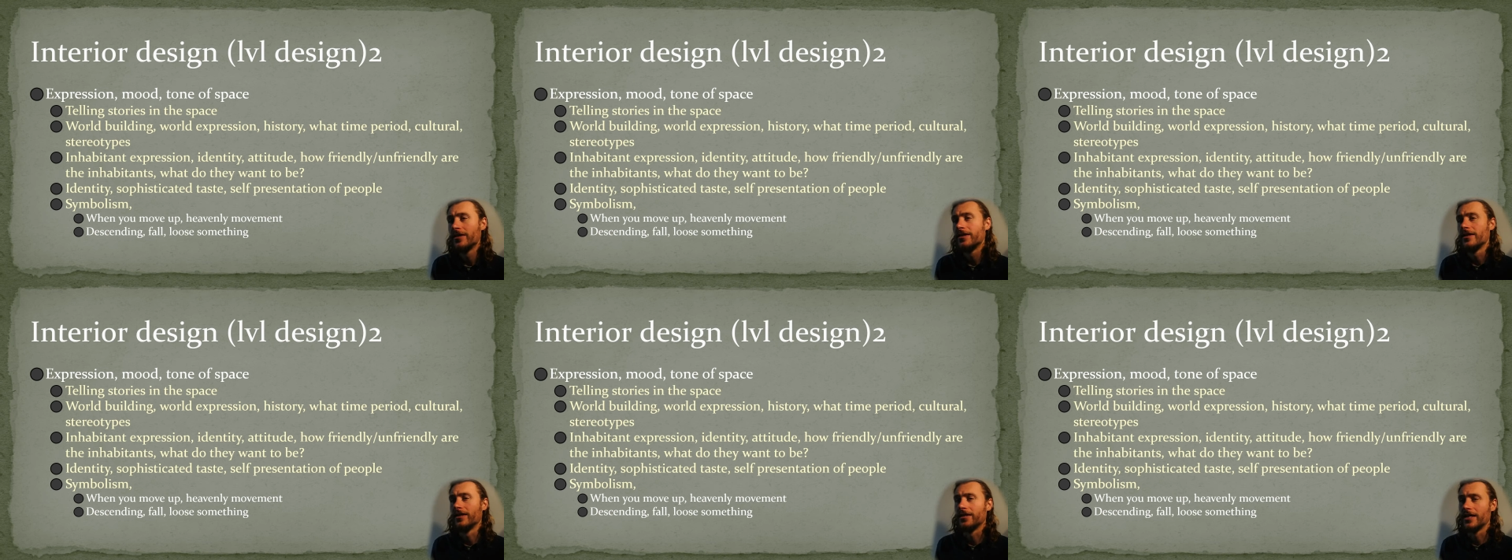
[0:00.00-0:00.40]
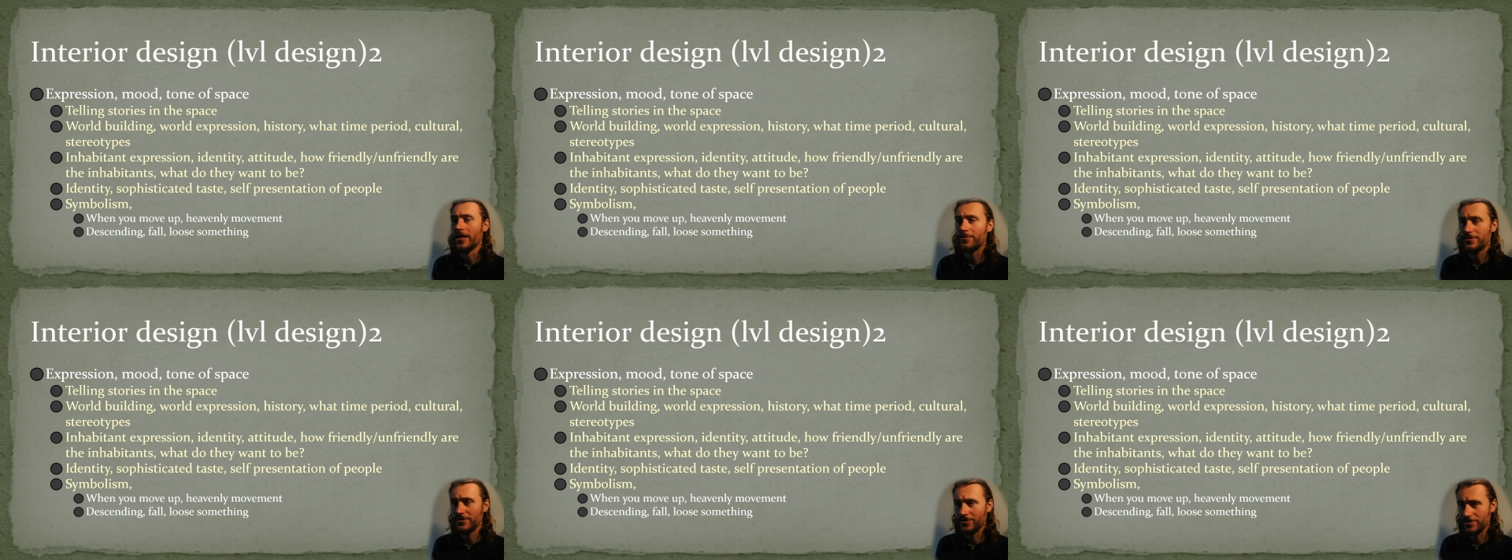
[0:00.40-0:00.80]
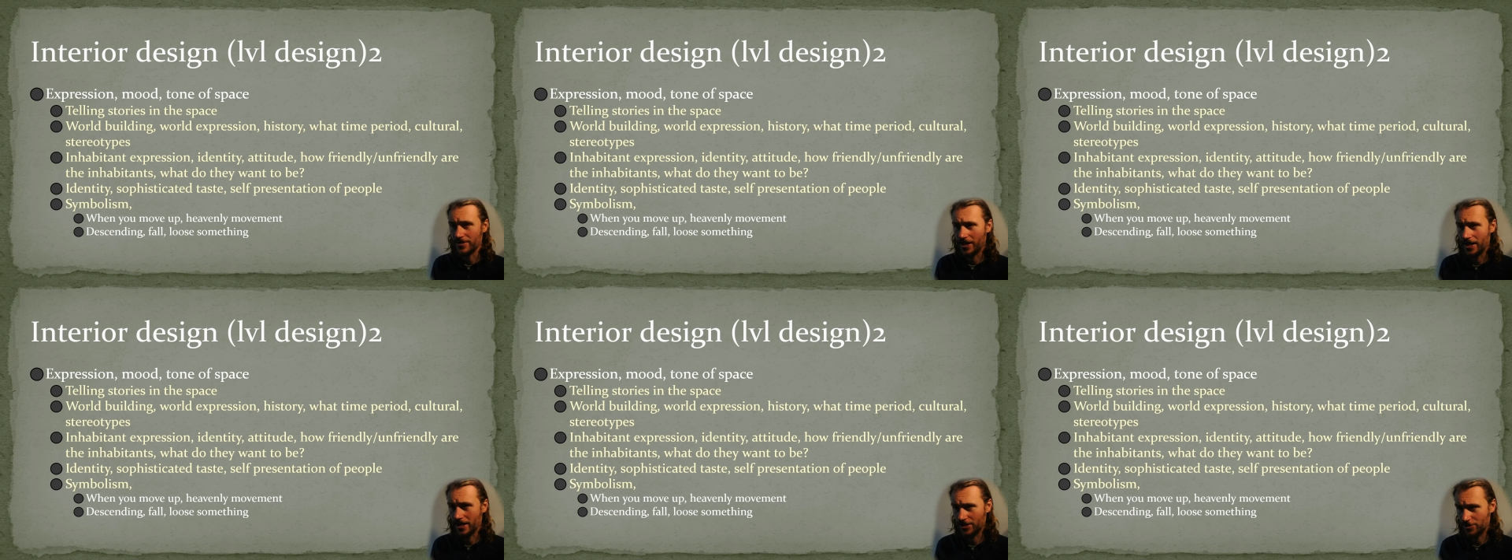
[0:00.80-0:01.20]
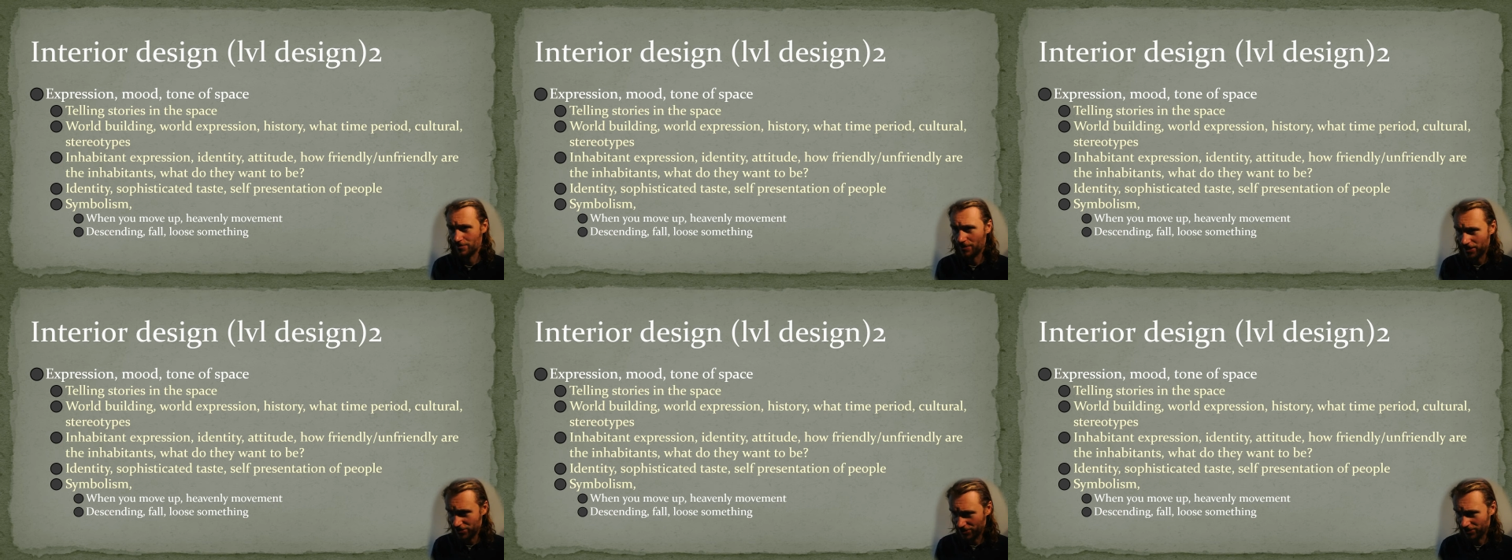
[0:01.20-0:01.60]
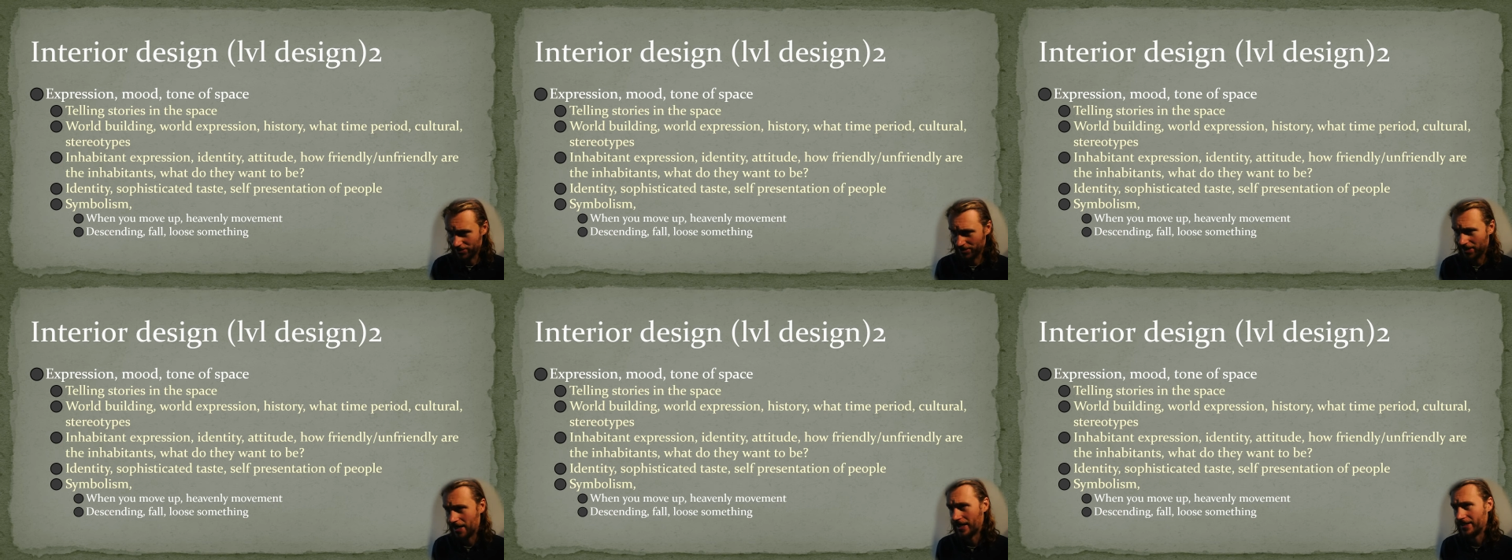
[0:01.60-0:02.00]
Inhabitant
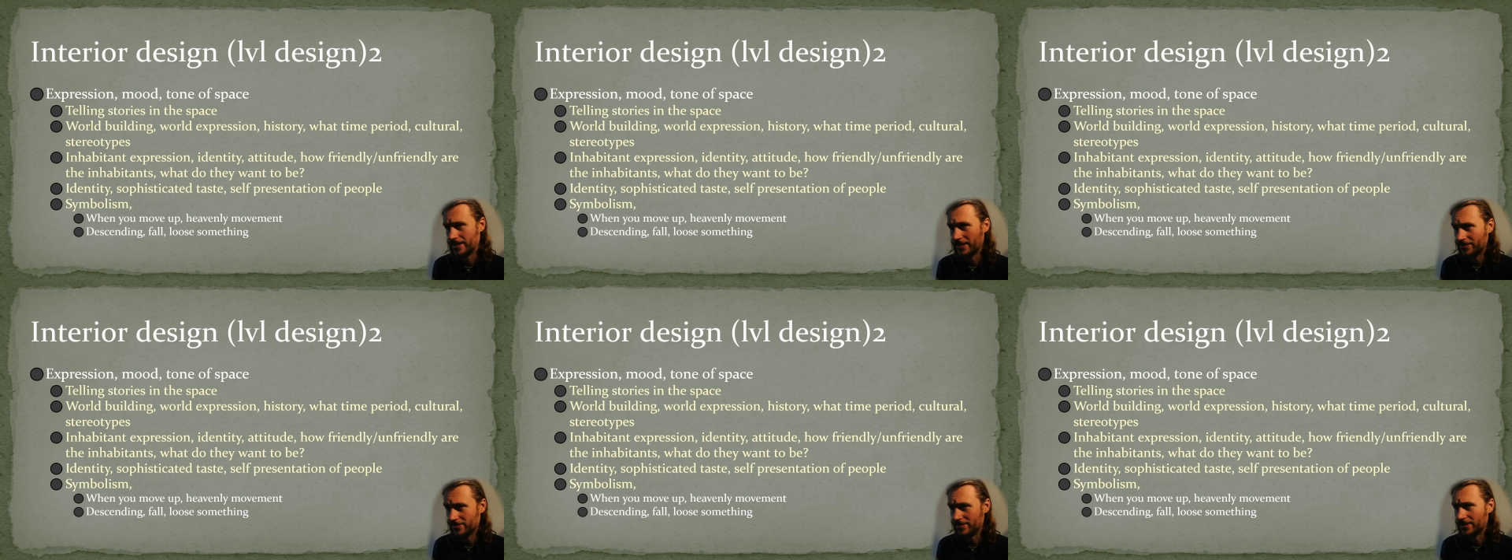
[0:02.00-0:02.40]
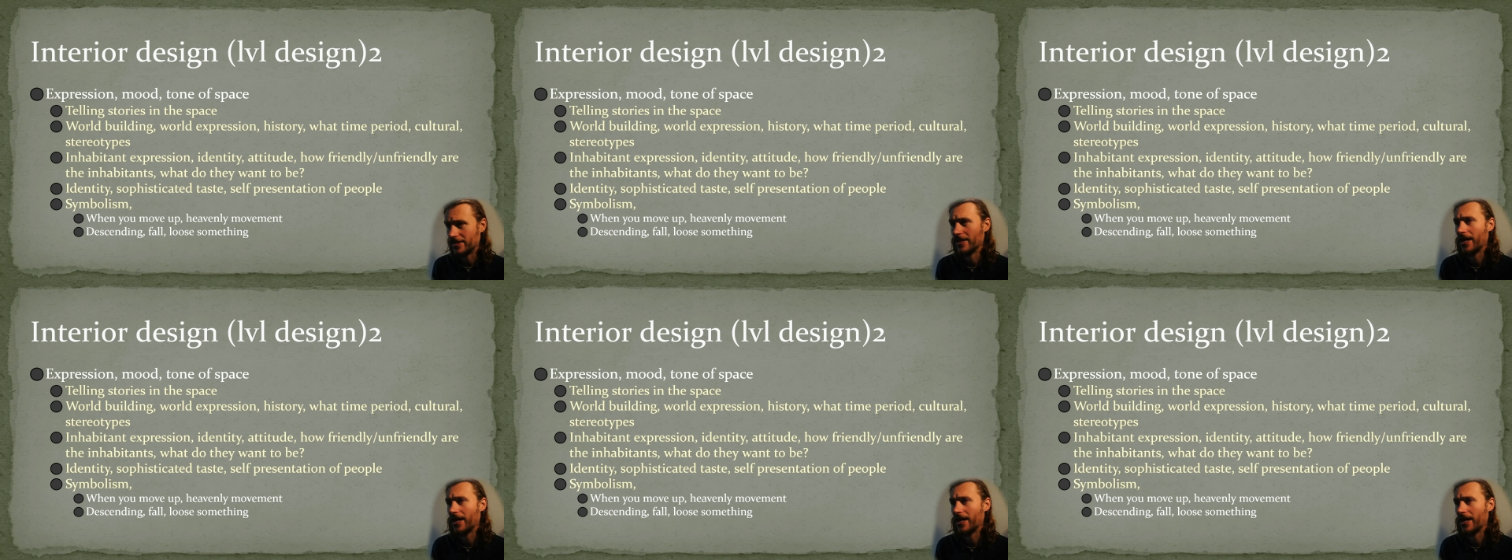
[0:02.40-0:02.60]
expression, identity,